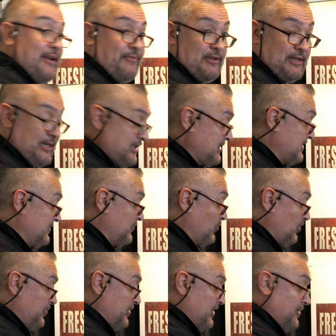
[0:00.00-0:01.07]
it nice and
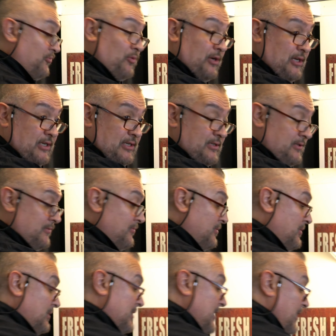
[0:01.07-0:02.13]
warmed up, ready to
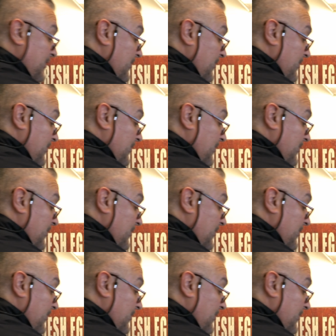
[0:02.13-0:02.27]
take